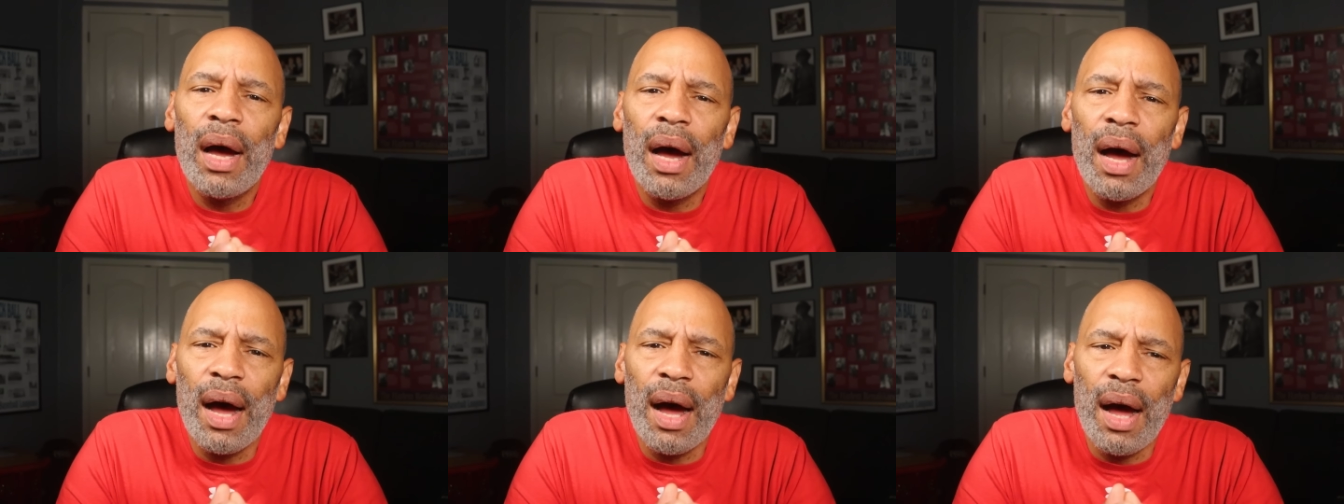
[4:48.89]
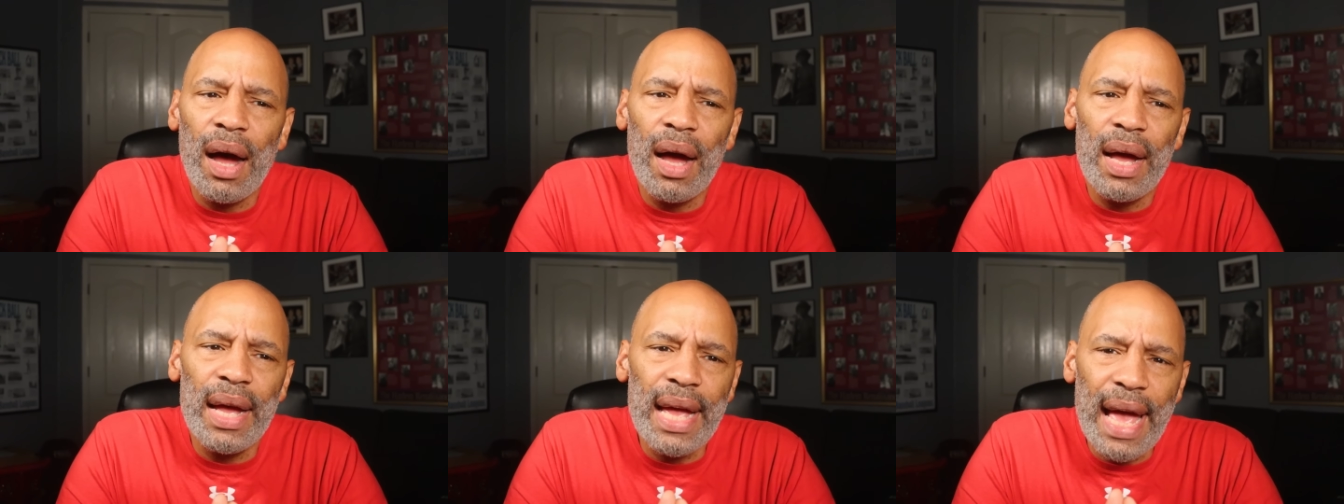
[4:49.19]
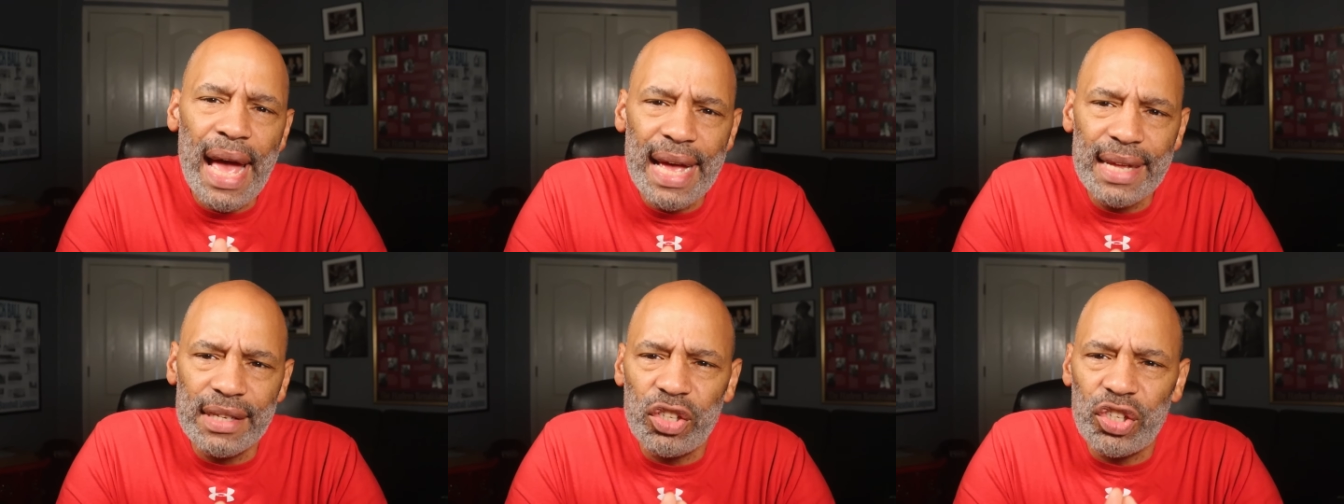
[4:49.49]

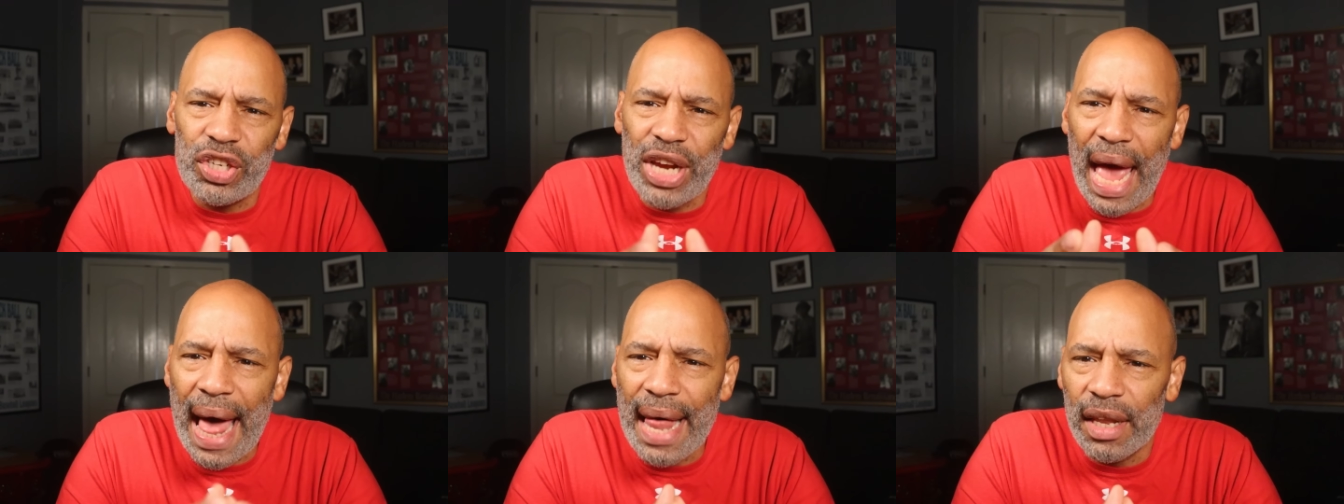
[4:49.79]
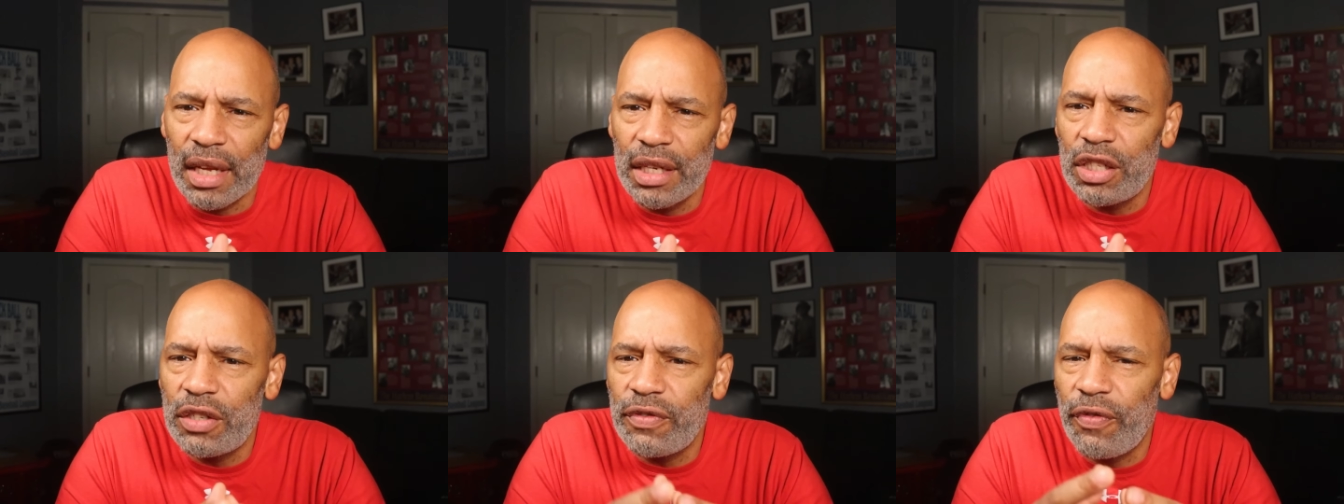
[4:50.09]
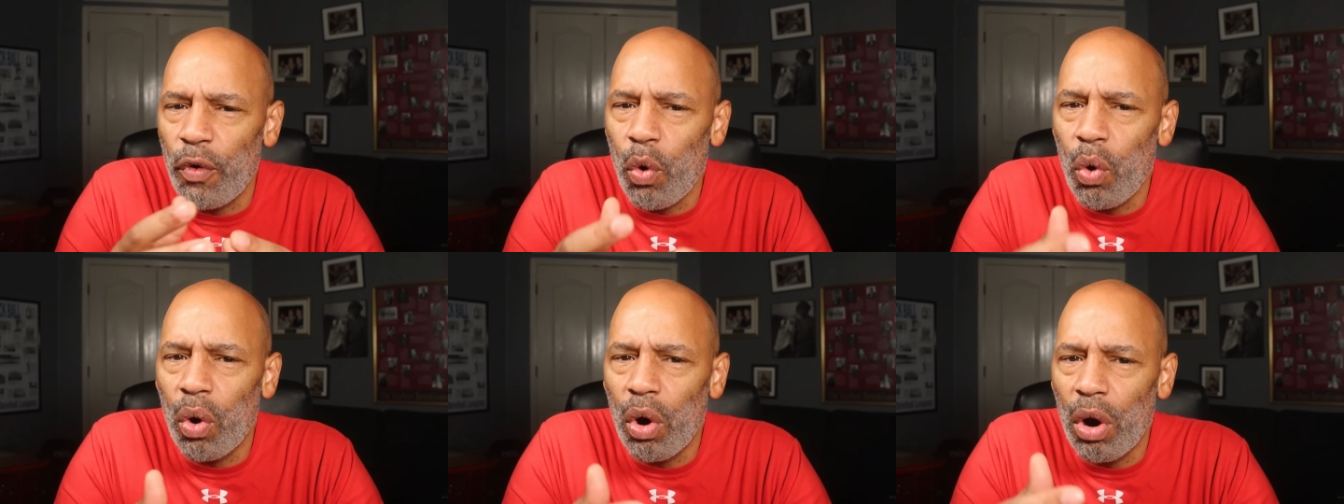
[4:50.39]
has challenged
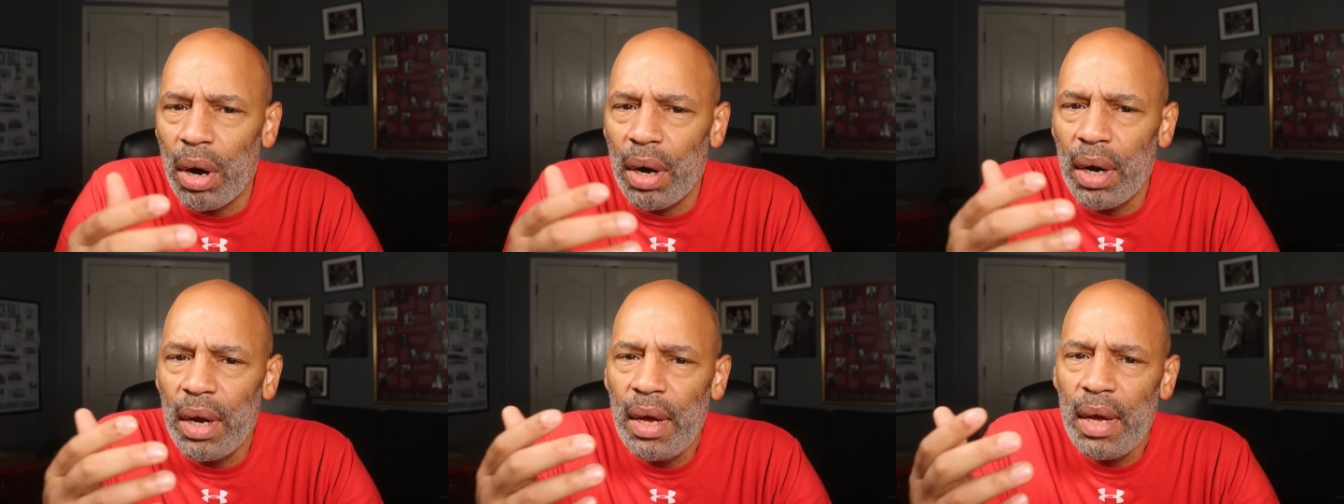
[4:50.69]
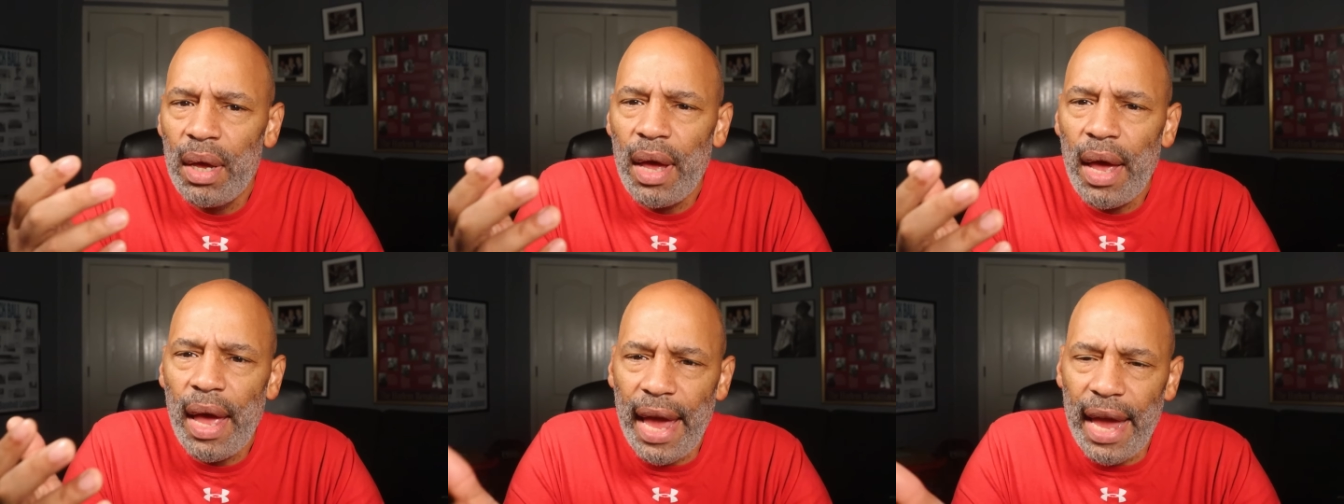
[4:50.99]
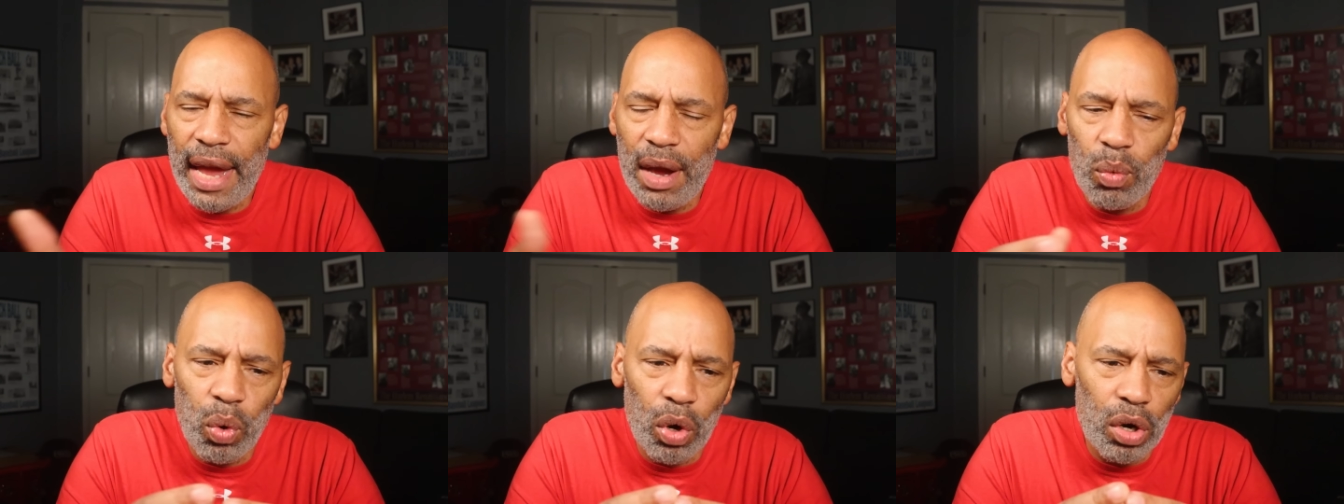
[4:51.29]
for
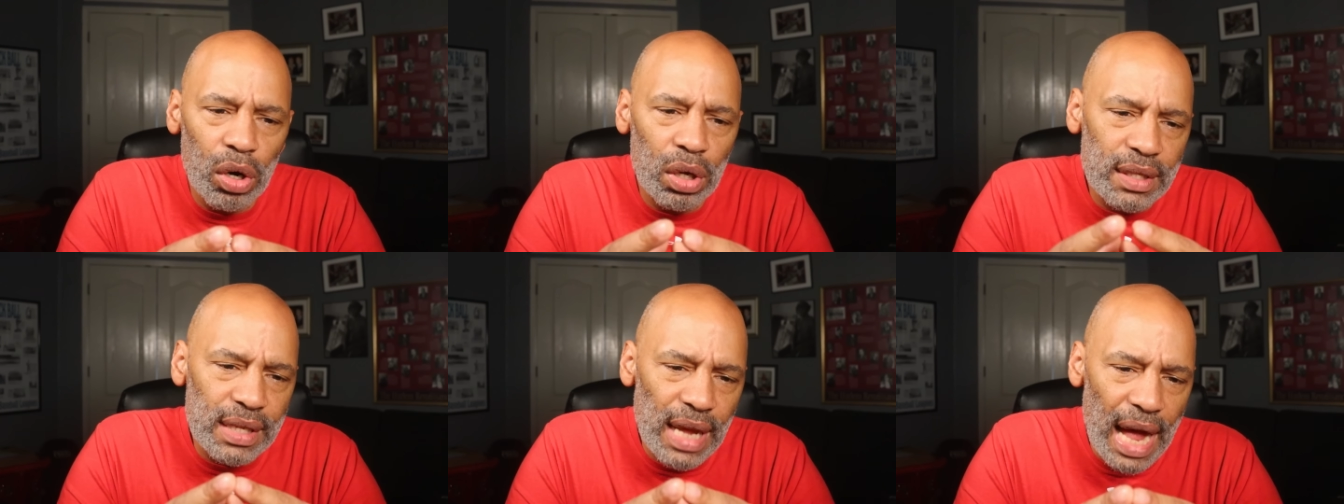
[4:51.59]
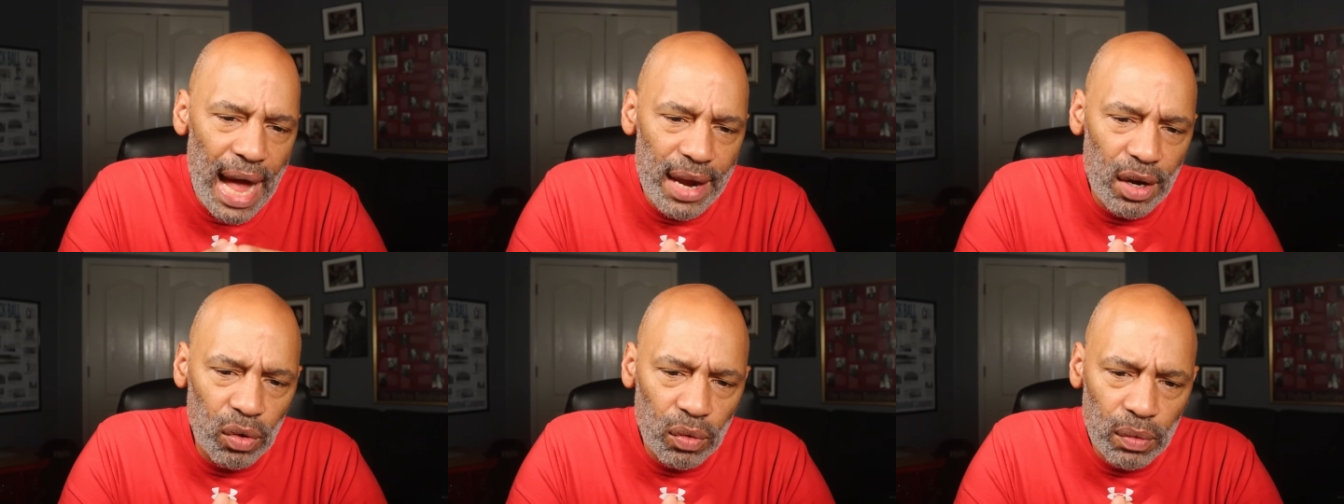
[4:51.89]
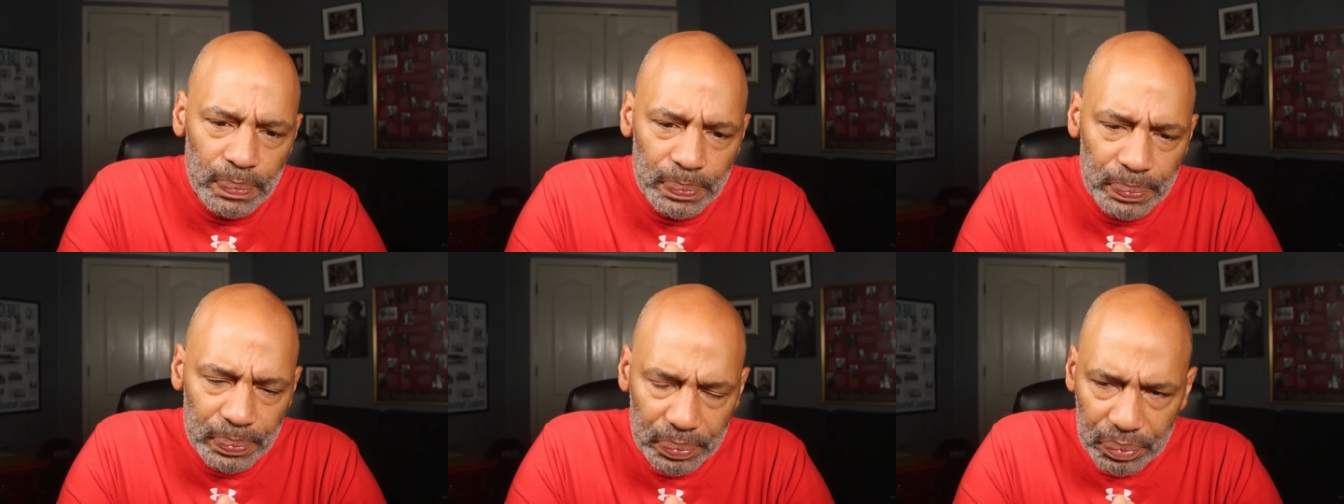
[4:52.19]
a world
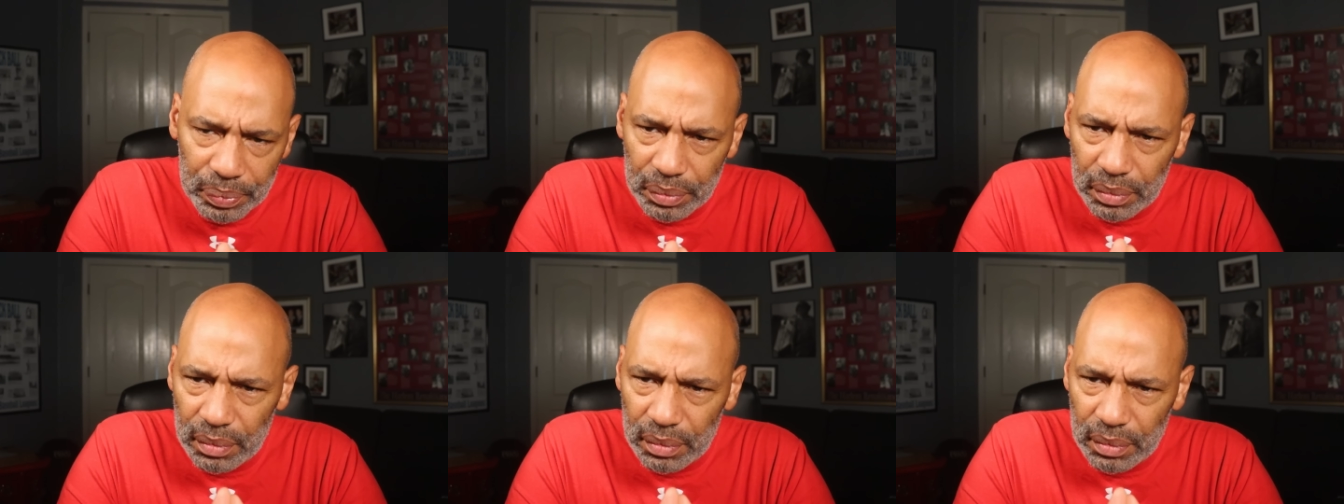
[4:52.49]
title